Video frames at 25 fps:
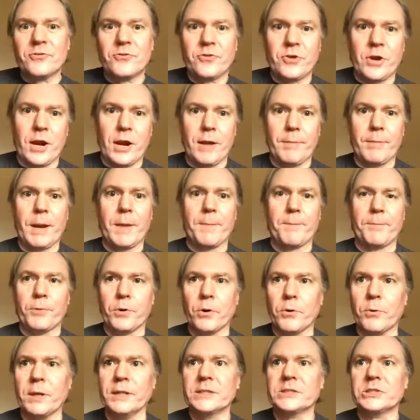Jeremy
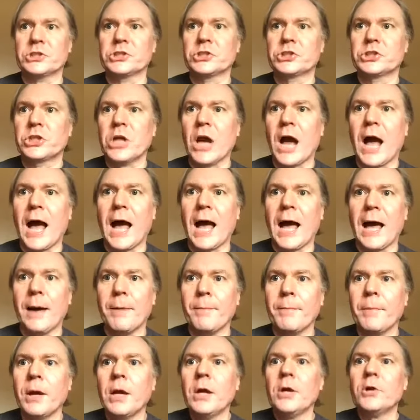Pruitt's
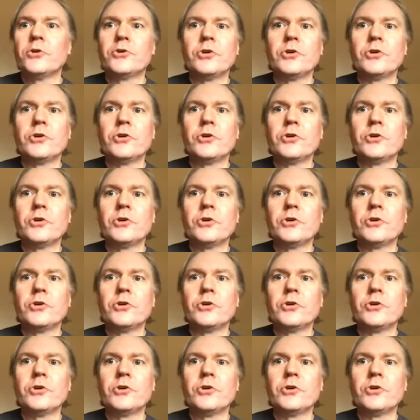job